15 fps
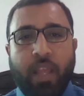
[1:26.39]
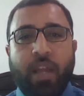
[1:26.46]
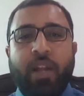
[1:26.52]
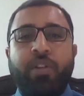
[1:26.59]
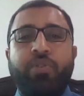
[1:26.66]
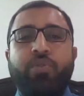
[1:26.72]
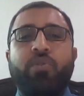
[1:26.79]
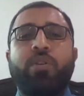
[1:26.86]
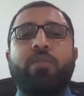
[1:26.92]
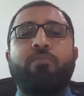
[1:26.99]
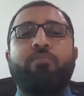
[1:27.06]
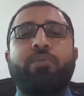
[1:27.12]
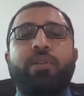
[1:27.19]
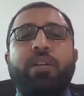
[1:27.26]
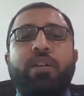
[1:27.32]
and your
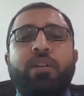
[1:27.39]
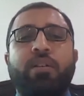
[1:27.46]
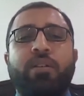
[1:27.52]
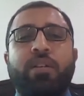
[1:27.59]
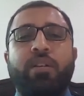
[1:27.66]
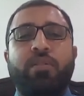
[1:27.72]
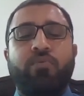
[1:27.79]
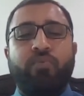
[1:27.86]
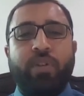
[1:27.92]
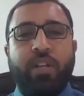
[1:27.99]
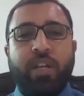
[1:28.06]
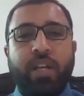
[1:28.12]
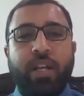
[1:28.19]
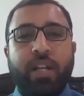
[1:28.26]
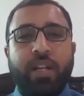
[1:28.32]
company is
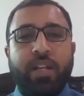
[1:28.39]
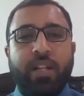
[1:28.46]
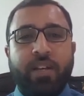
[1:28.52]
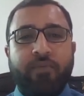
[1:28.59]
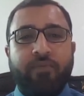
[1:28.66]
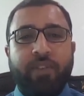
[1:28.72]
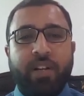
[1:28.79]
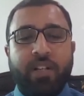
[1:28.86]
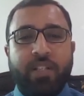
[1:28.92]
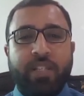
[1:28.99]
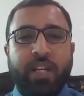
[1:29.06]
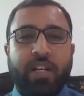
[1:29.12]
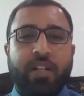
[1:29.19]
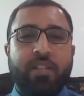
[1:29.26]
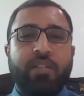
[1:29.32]
working in different
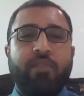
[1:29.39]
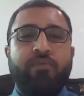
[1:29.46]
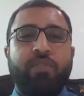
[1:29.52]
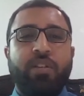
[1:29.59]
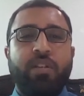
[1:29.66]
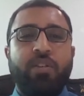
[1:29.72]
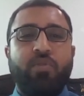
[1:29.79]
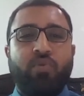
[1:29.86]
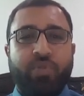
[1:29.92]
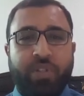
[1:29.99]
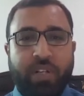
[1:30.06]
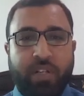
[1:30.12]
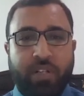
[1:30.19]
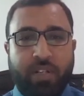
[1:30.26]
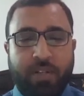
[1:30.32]
sectors of the
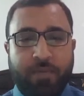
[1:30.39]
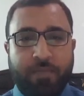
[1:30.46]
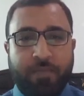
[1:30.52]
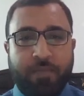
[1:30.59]
construction.